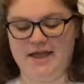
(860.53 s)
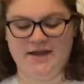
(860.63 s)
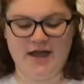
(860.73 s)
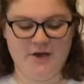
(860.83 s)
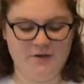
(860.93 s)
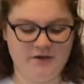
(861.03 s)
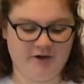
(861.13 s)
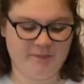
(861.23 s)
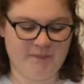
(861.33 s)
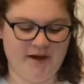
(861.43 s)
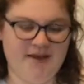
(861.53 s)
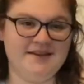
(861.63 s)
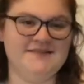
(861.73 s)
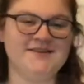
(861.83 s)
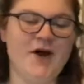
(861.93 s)
And now your pie
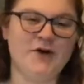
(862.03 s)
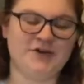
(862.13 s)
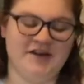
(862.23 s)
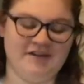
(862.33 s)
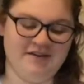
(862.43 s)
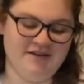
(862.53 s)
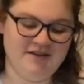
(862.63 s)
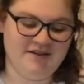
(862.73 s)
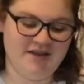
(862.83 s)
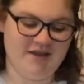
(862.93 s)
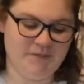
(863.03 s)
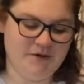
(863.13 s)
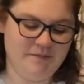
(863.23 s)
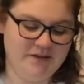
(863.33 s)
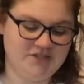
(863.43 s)
is all ready. It
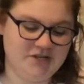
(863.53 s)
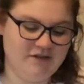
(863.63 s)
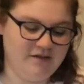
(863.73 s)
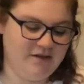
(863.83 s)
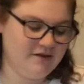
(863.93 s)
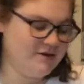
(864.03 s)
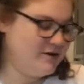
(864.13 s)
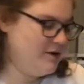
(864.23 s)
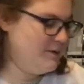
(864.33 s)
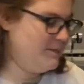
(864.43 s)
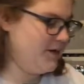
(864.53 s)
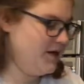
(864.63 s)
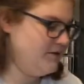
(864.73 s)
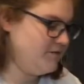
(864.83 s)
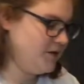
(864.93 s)
won't be jiggly, but
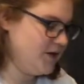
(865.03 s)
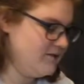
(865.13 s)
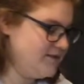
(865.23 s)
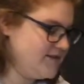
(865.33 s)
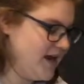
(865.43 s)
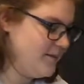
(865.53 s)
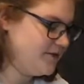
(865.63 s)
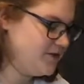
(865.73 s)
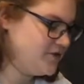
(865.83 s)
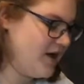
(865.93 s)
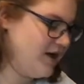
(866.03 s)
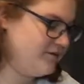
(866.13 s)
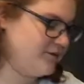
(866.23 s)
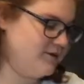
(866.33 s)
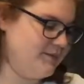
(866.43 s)
if you give it time to dry
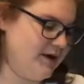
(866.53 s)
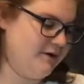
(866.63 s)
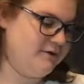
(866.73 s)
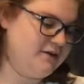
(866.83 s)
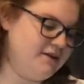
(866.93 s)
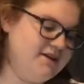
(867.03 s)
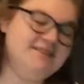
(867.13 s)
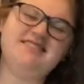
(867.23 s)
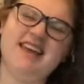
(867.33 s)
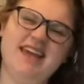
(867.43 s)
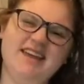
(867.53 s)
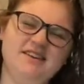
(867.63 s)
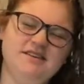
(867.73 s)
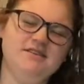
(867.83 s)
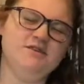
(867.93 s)
for about
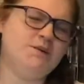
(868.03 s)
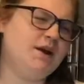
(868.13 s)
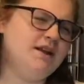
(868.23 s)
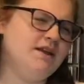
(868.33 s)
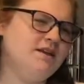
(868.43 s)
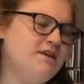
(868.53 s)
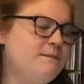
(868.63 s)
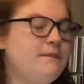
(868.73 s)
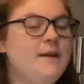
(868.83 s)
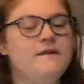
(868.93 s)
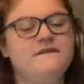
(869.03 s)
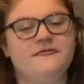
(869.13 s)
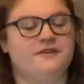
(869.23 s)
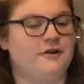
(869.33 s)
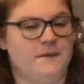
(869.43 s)
10, 20, maybe even
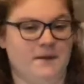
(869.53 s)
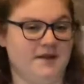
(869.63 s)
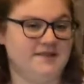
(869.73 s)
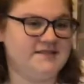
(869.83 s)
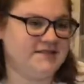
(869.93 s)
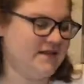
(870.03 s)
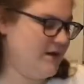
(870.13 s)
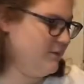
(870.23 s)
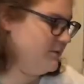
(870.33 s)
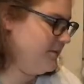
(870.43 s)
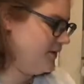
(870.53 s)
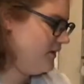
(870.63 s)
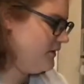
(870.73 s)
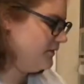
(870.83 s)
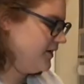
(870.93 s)
30 minutes, it will be
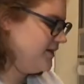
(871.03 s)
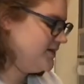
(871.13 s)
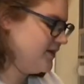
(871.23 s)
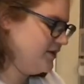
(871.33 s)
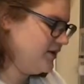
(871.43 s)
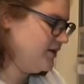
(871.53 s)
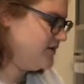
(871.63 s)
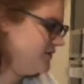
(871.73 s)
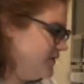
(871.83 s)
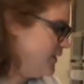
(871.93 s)
all nice and good to